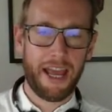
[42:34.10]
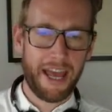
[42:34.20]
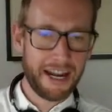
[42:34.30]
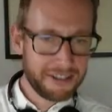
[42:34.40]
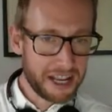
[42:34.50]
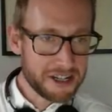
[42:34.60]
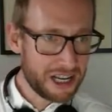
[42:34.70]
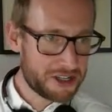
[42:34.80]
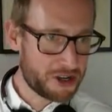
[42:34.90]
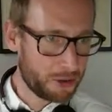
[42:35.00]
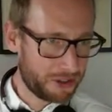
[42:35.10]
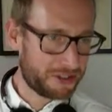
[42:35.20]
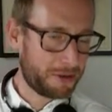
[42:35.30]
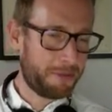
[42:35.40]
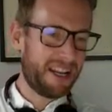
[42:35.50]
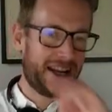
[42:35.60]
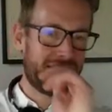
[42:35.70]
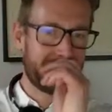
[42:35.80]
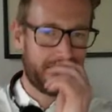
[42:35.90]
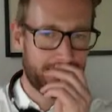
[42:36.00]
And I intentionally chose SAP
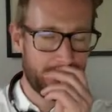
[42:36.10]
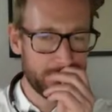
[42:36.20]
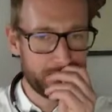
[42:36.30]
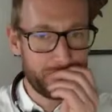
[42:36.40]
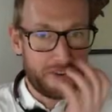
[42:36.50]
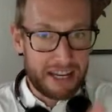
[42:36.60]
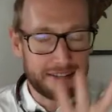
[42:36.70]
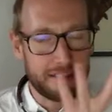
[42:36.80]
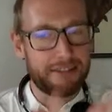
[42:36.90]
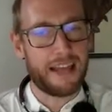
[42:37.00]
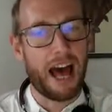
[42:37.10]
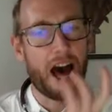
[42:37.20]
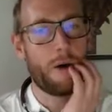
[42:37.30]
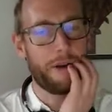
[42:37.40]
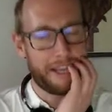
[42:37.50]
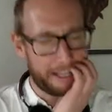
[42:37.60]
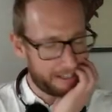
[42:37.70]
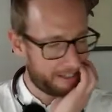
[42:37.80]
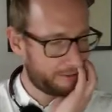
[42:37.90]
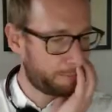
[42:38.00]
dataset because this is how it
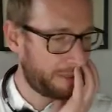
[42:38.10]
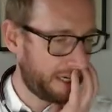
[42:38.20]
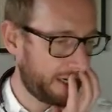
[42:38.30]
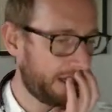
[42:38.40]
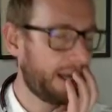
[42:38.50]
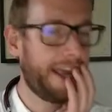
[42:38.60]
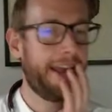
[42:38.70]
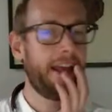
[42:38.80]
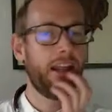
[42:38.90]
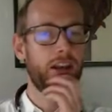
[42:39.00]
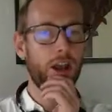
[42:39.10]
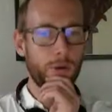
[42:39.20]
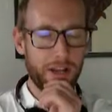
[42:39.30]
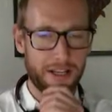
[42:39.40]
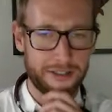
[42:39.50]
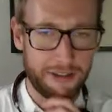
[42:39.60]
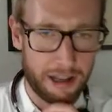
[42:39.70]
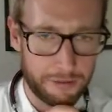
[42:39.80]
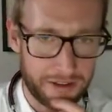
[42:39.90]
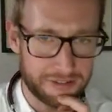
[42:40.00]
is being loaded out
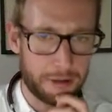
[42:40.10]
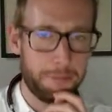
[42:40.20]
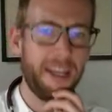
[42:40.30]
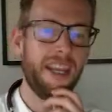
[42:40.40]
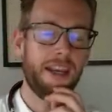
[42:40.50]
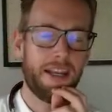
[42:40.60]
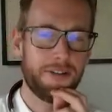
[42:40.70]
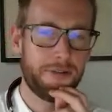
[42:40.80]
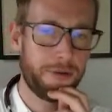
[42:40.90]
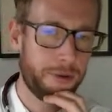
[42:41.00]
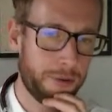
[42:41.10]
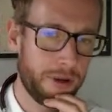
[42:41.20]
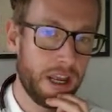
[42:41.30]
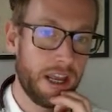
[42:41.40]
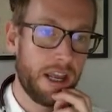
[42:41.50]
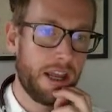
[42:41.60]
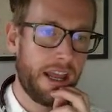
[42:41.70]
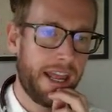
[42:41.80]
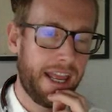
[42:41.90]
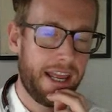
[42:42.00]
of SAP into
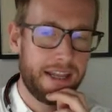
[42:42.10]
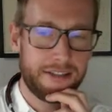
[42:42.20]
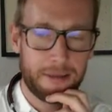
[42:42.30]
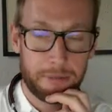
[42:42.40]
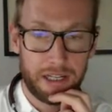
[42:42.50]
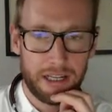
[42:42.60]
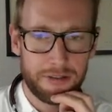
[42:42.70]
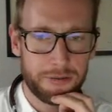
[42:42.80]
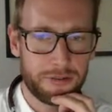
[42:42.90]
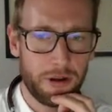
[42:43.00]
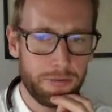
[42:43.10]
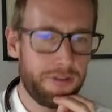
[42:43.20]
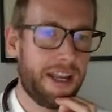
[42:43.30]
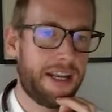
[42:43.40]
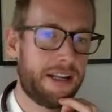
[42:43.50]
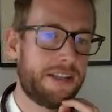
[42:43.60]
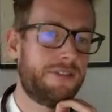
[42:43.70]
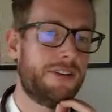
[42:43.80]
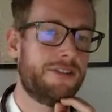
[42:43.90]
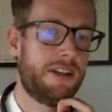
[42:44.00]
typically into Snowflake in its
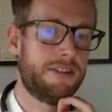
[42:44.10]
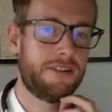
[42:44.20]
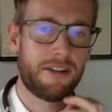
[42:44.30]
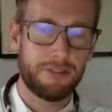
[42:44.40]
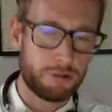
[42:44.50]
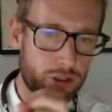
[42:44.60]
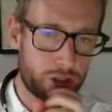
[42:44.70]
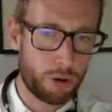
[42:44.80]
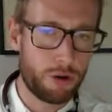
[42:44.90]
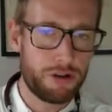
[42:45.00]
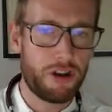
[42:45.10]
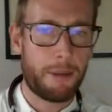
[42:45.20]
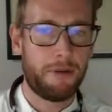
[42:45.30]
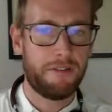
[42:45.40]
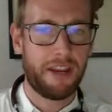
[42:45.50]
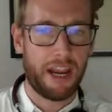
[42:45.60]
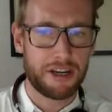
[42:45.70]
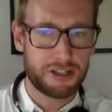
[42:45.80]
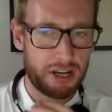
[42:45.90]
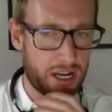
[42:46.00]
first instance. So short
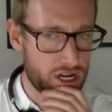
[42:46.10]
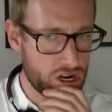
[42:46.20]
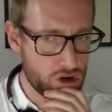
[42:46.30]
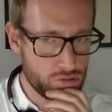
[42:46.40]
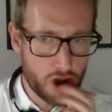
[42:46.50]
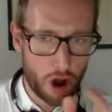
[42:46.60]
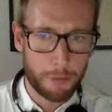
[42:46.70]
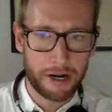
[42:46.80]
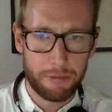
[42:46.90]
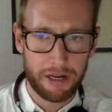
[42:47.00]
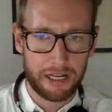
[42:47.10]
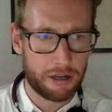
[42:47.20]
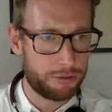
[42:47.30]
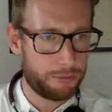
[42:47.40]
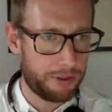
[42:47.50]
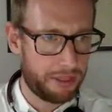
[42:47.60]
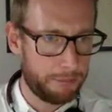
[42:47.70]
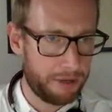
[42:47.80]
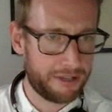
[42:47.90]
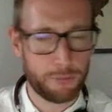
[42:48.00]
abbreviation, nobody really knows what that
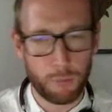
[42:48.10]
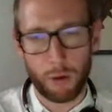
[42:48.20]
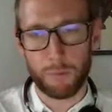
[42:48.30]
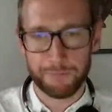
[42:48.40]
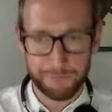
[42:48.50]
means. Well,